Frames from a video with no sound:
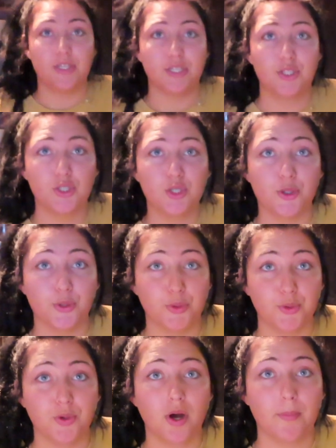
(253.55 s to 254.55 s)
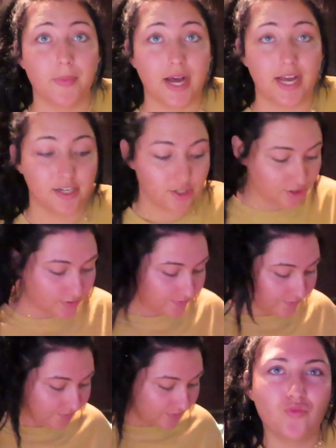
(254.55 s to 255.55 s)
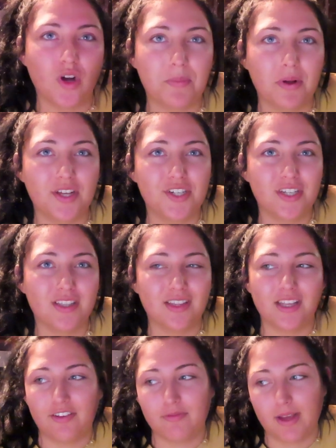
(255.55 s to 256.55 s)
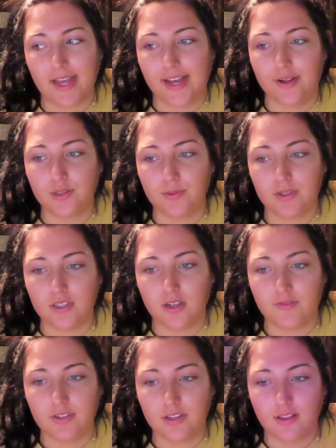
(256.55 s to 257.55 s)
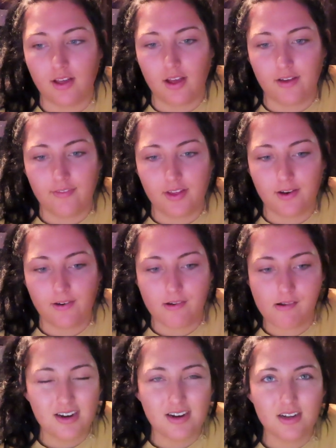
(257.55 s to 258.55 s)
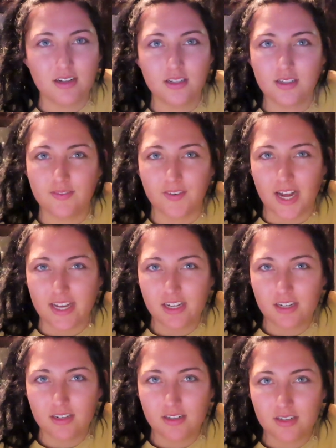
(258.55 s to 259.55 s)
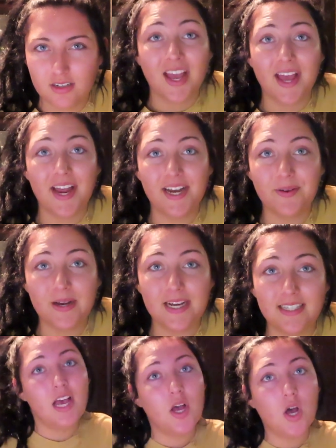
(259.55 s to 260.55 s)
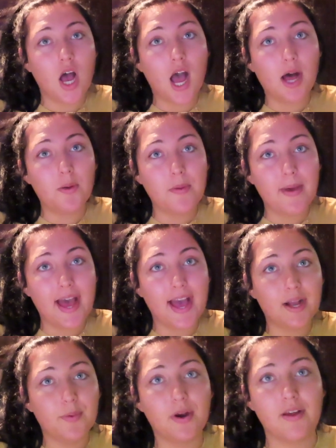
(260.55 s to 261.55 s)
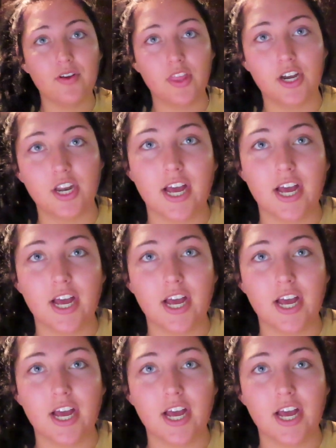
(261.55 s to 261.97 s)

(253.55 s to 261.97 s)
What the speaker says: That's too much. I probably shouldn't leave my house while stuff is in the oven, right? Anyway, I'll be back whenever they're